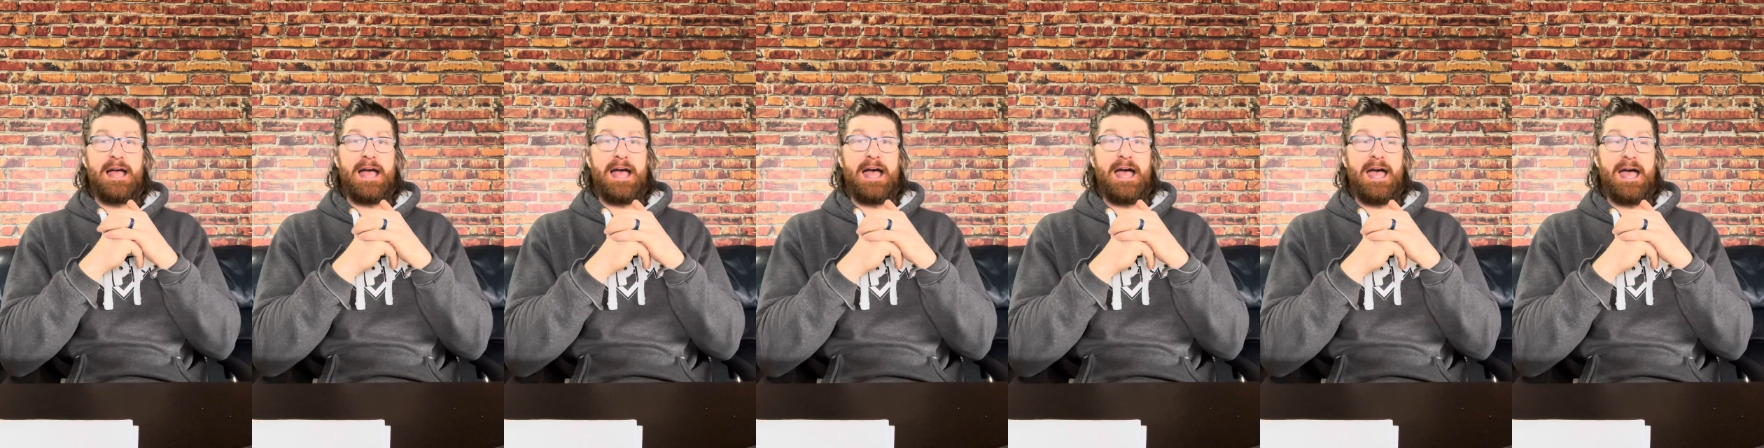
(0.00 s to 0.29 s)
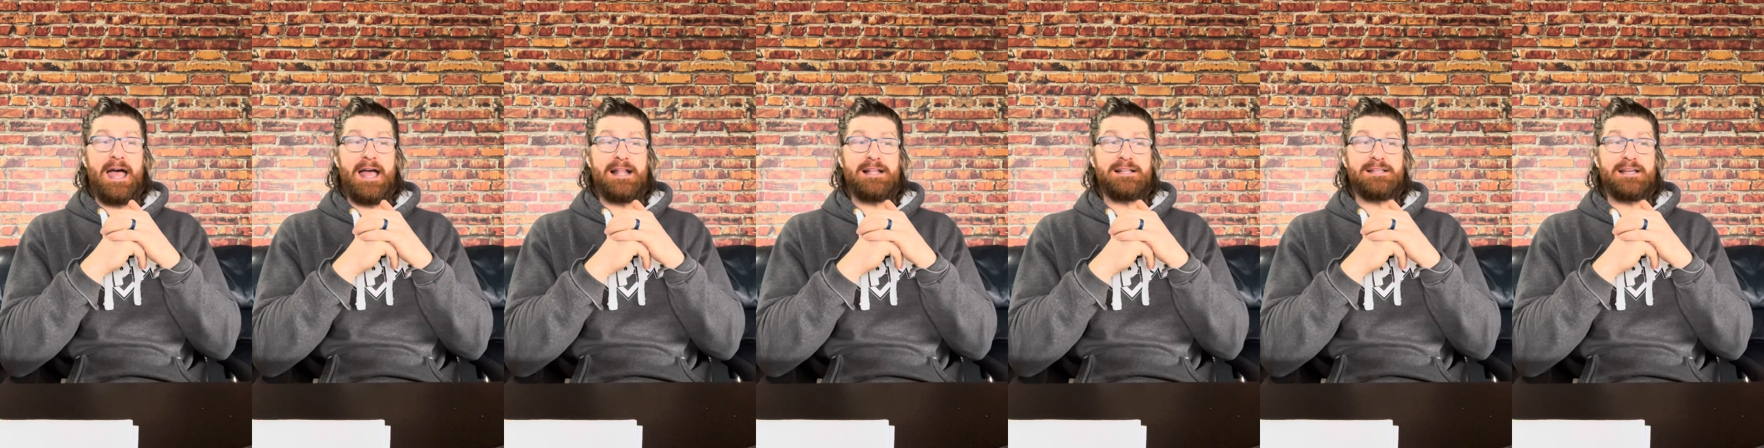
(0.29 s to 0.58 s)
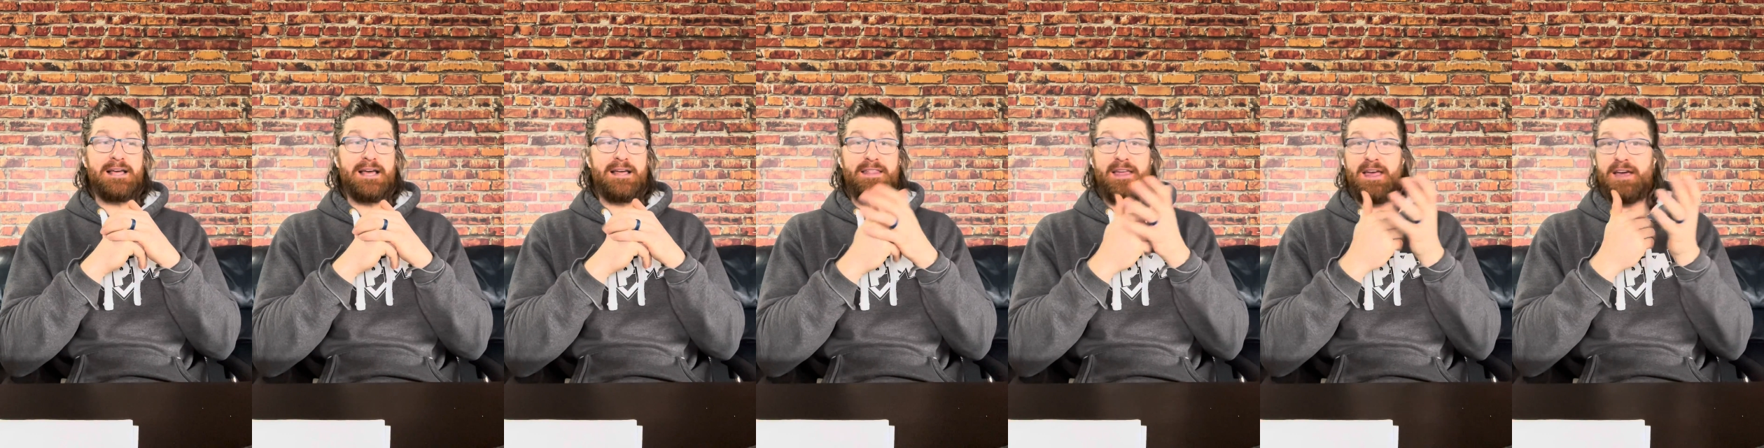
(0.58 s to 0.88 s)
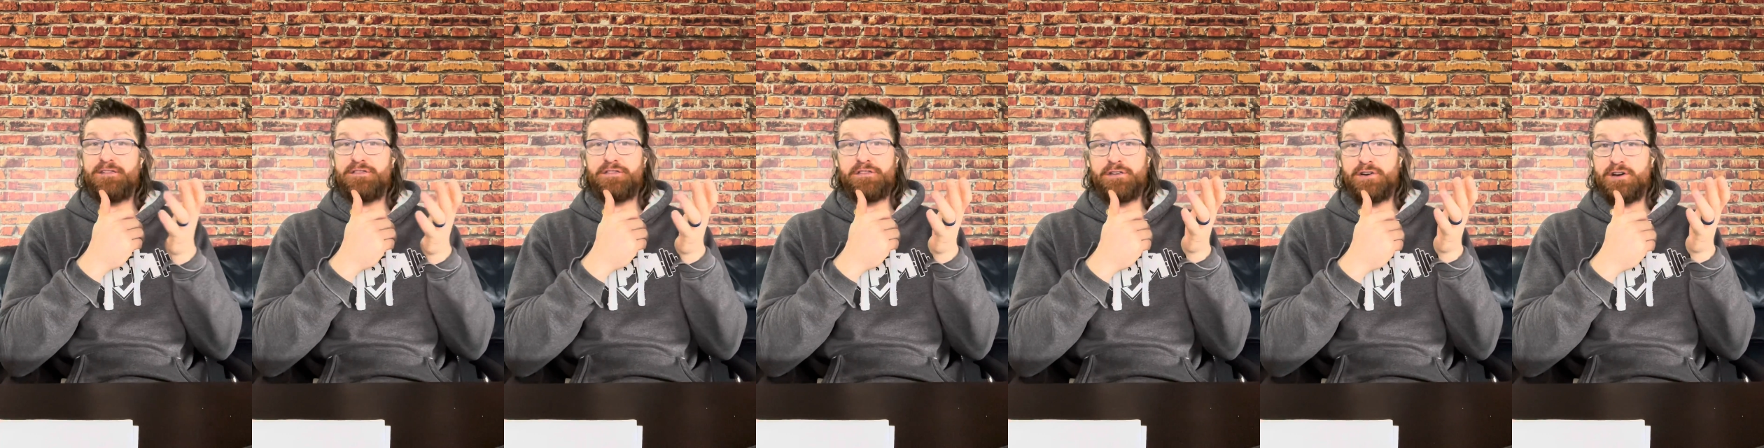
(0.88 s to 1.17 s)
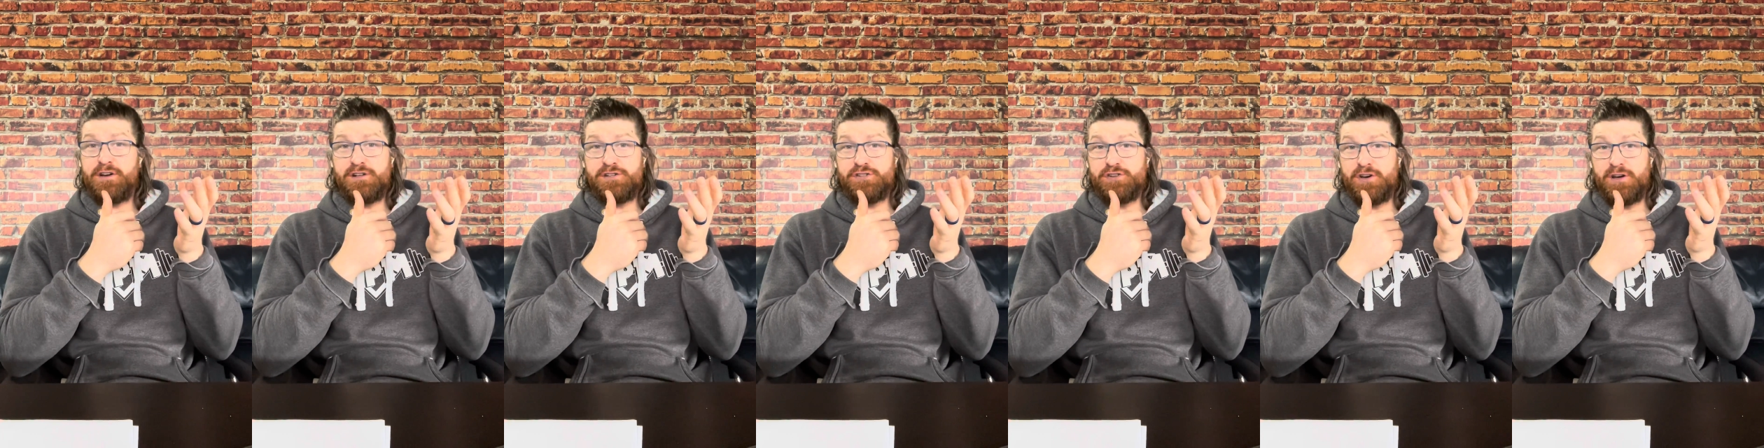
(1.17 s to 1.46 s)
and they have fun
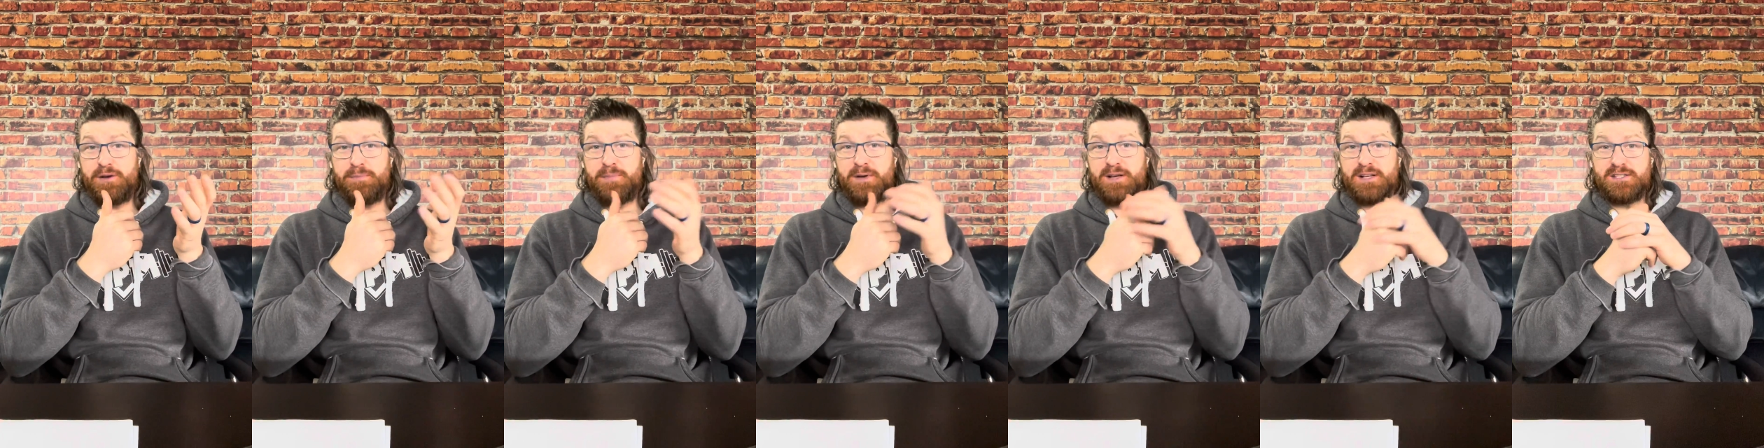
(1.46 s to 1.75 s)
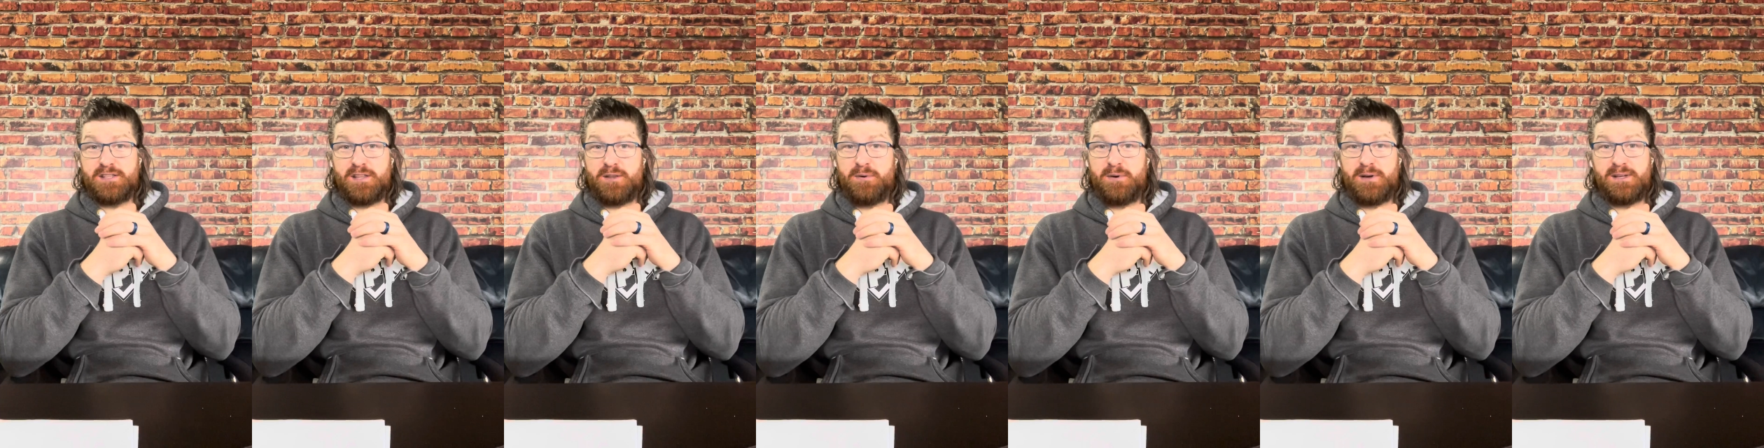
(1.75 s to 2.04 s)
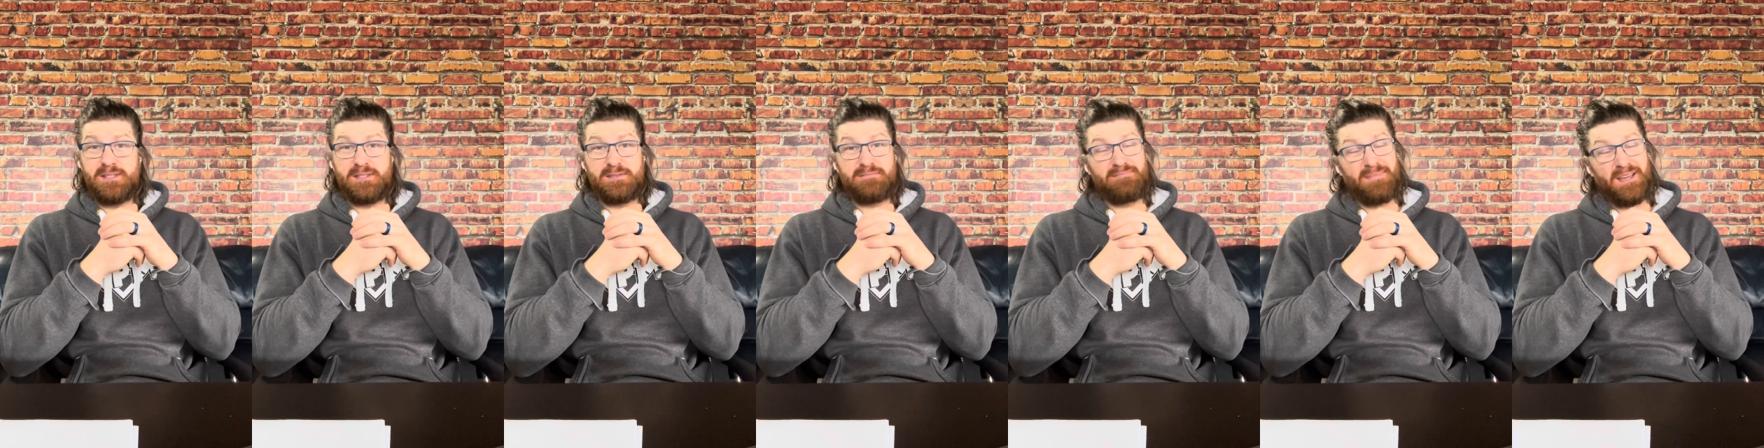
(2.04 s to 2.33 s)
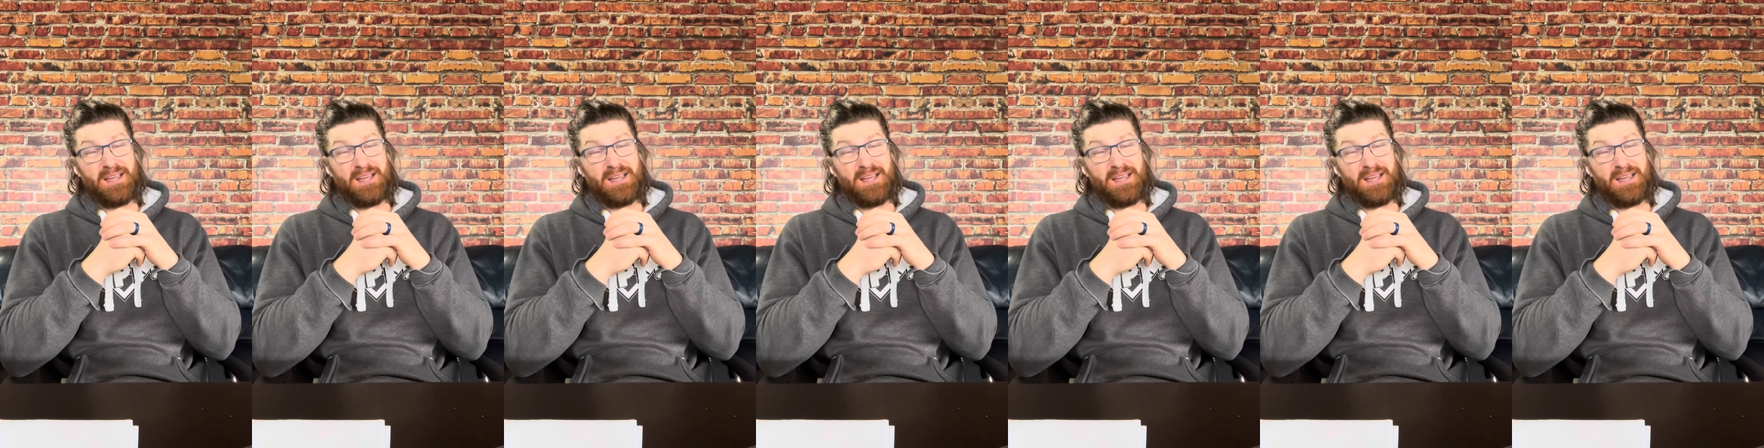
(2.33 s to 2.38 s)
and enjoy it, because otherwise